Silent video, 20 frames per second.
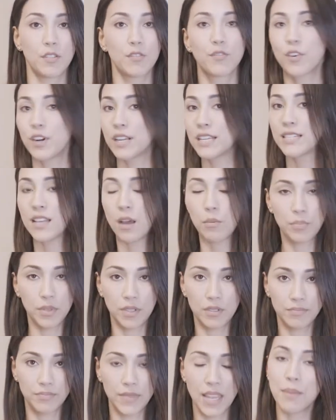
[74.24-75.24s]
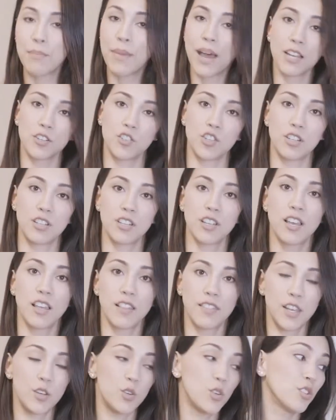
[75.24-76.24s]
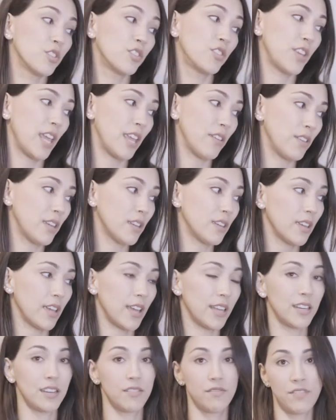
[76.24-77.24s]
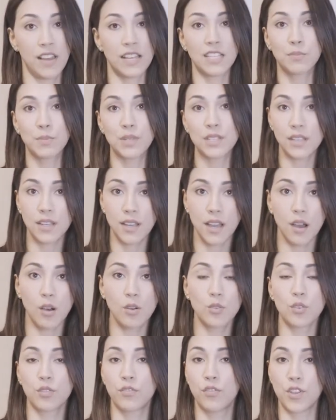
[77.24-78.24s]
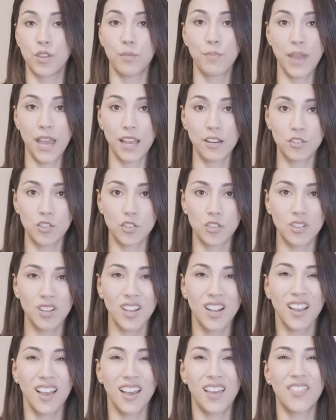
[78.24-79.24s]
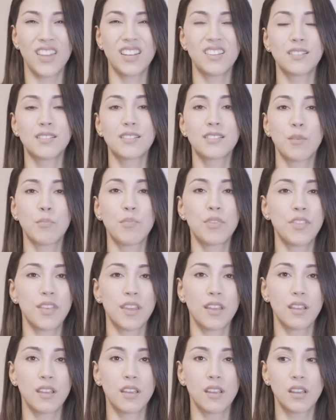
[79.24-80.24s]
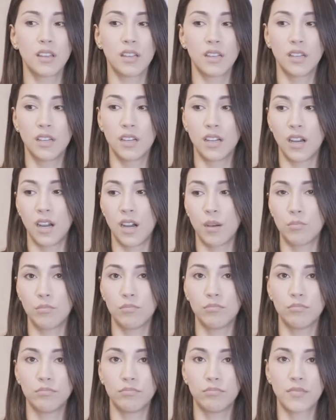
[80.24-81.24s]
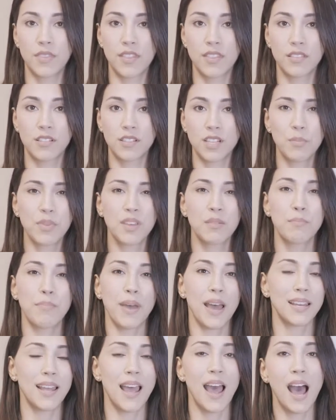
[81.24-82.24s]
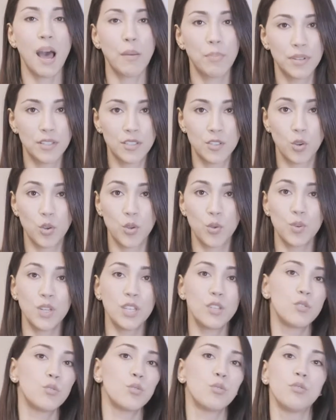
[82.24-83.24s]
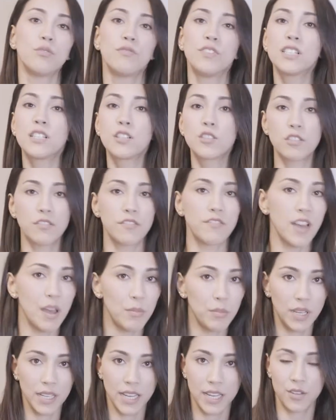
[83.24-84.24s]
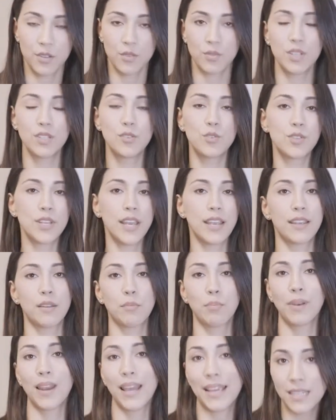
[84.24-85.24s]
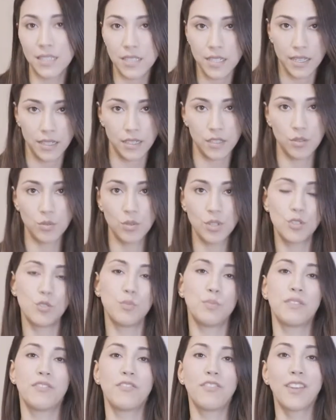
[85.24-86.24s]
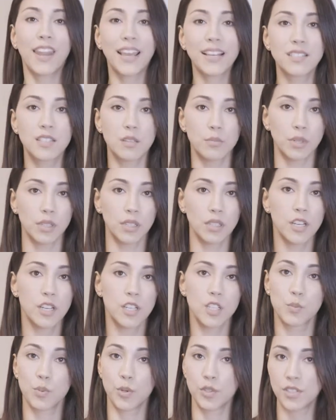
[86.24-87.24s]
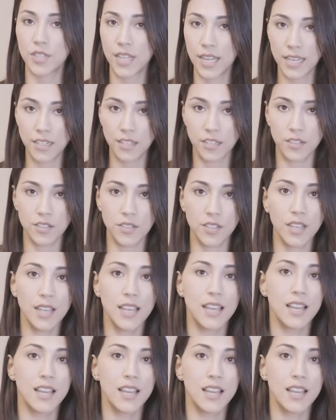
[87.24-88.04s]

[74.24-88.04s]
For example, imagine that you're saving an investment account or for your pension, and then something bad happens, or you need to visit your family and you need to take a plane ticket, you need to be flexible, spontaneous.